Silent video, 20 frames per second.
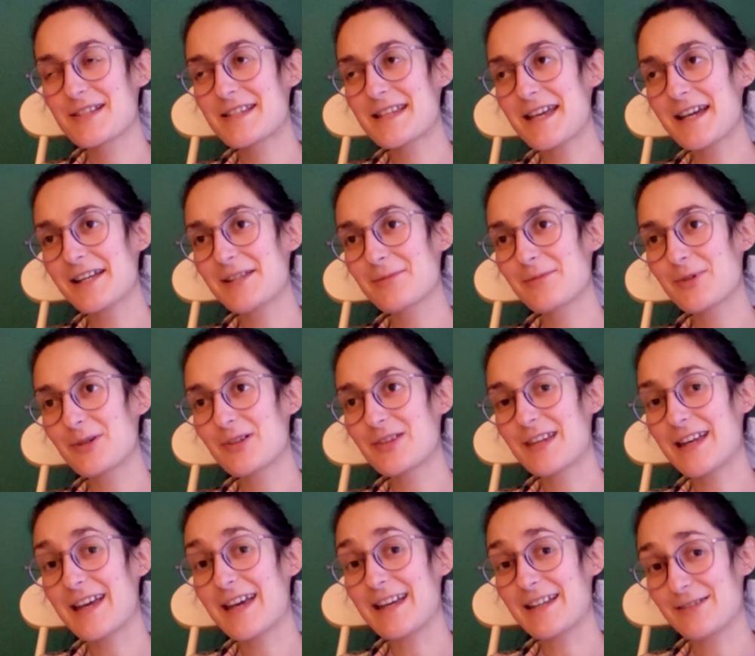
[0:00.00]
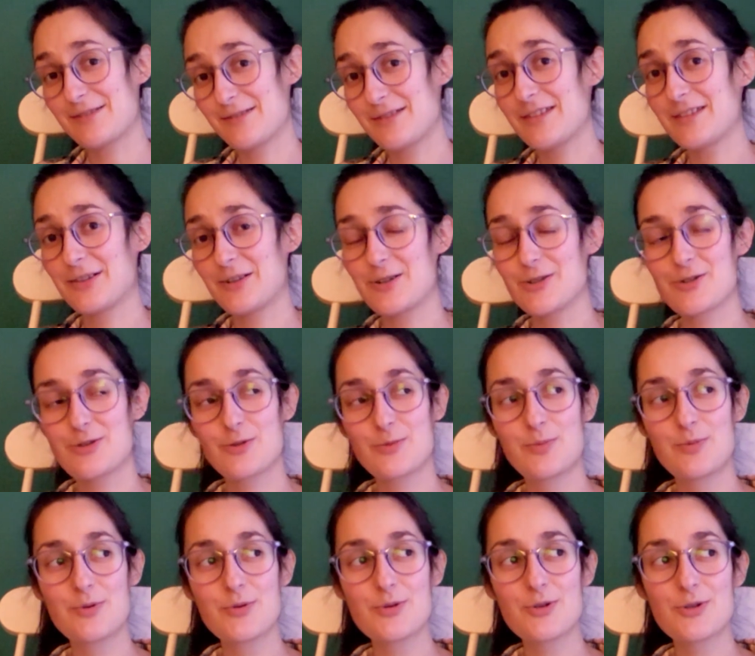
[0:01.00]
second birth, I had an urge to
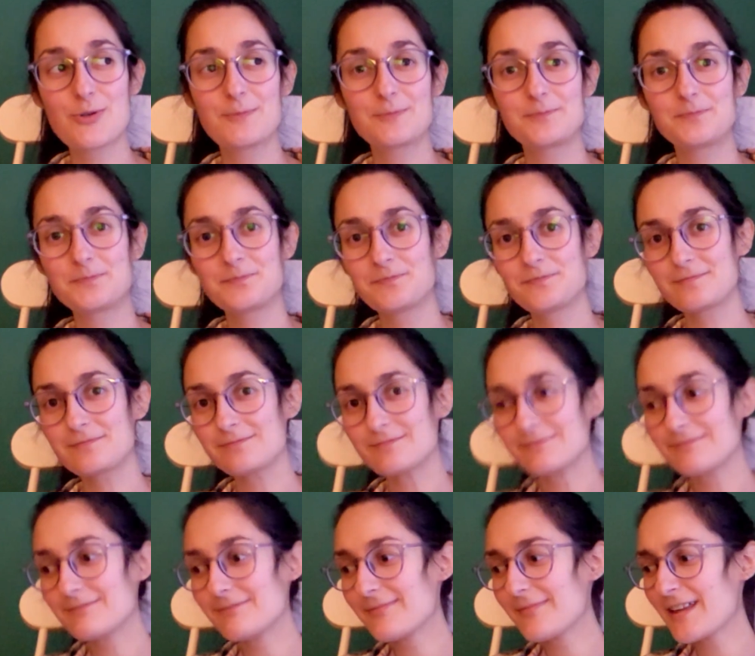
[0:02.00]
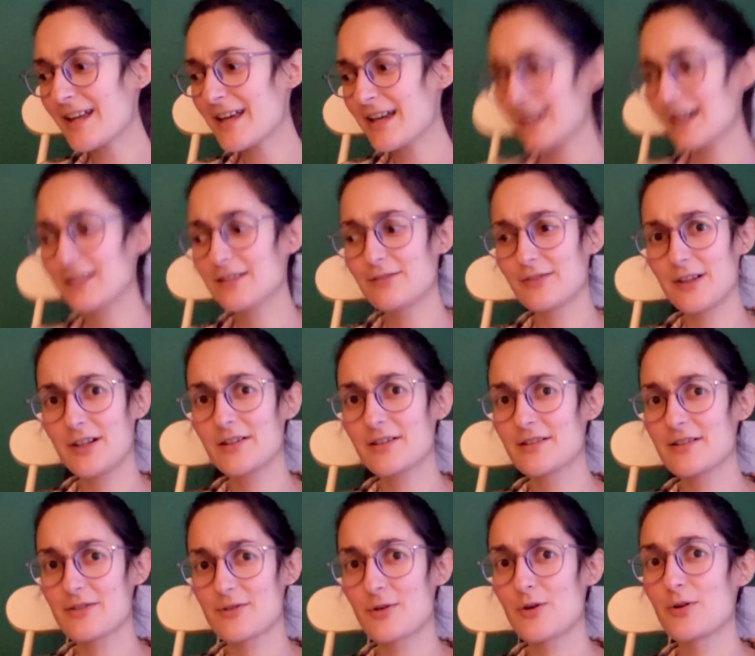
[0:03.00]
push. I had a
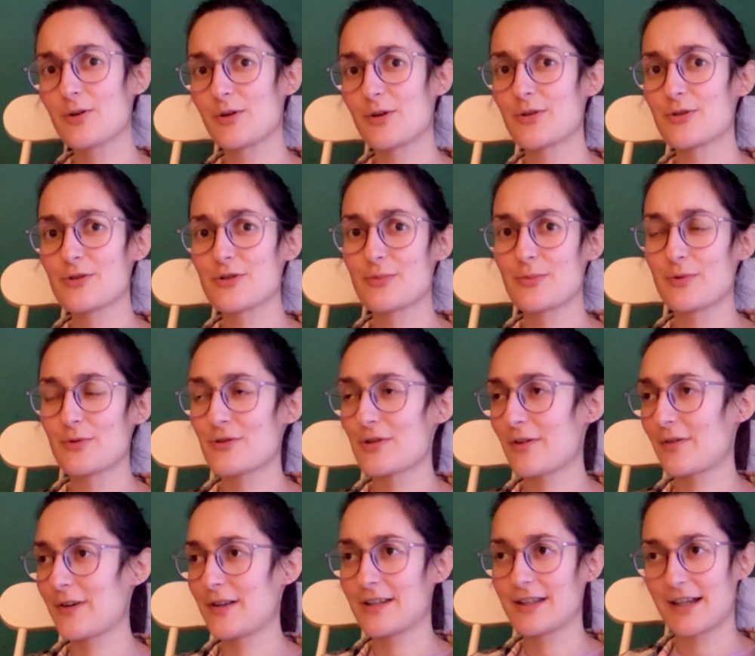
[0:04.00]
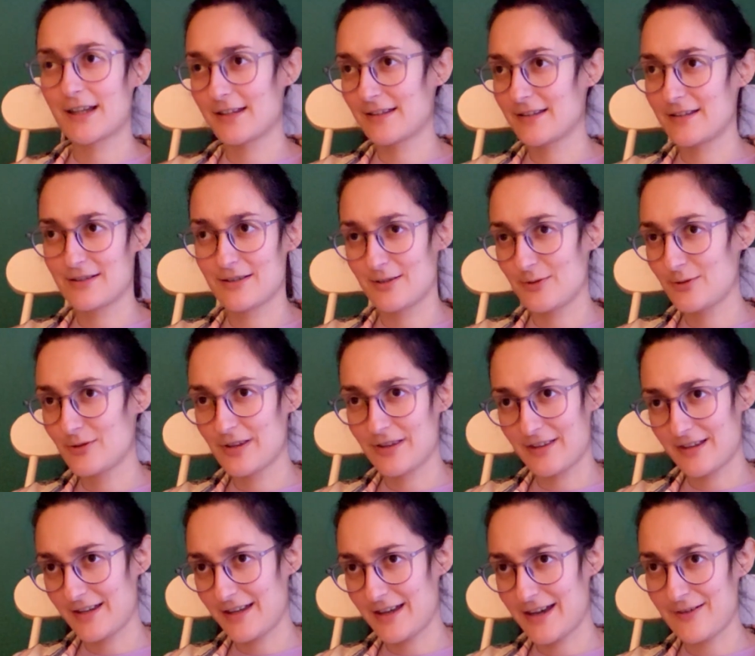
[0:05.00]
very strong urge to push. I felt like the only
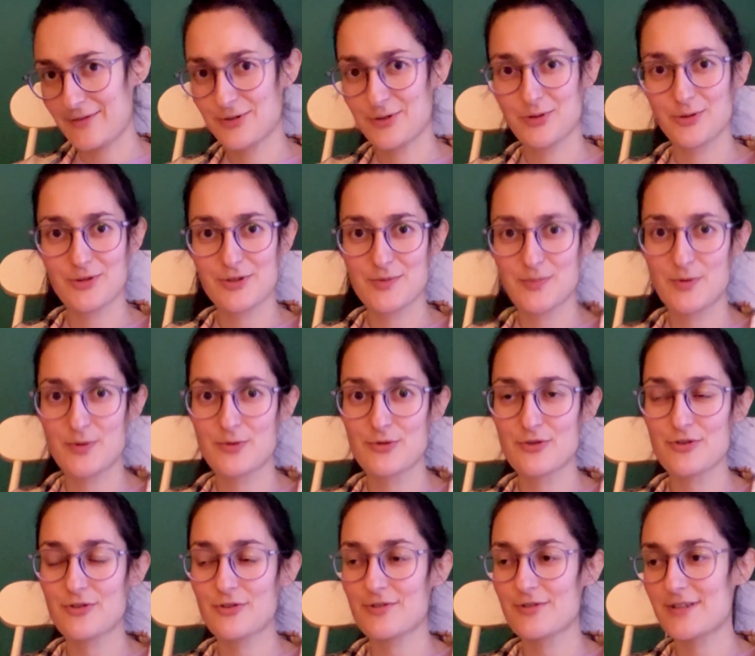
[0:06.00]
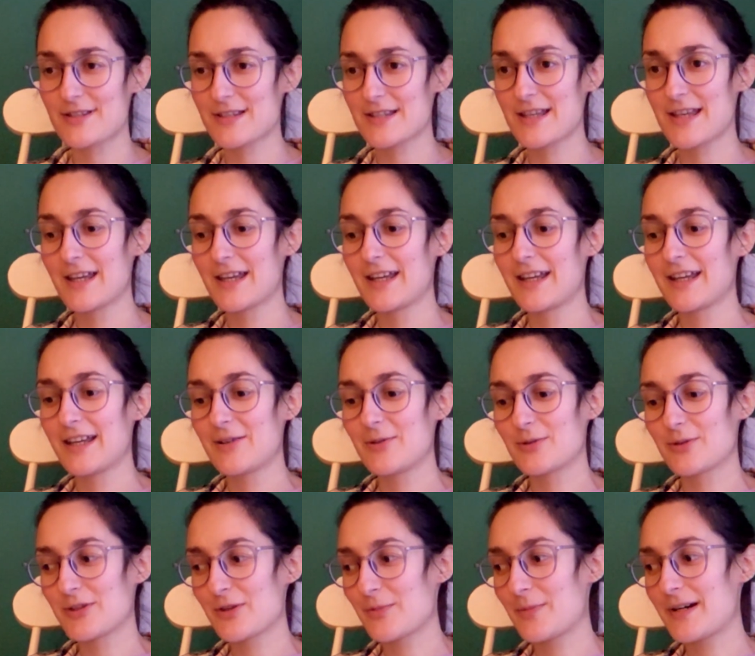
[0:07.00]
thing I have to do is push, so it's
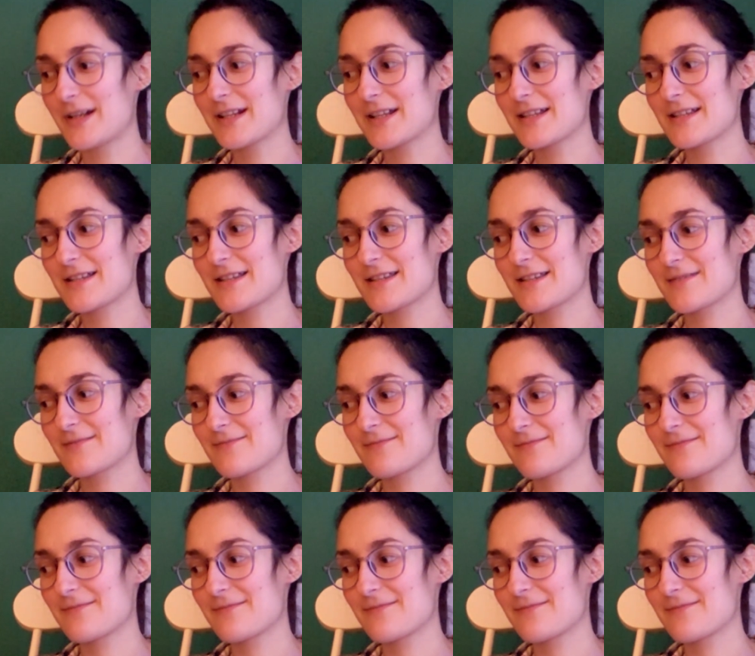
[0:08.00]
what your body is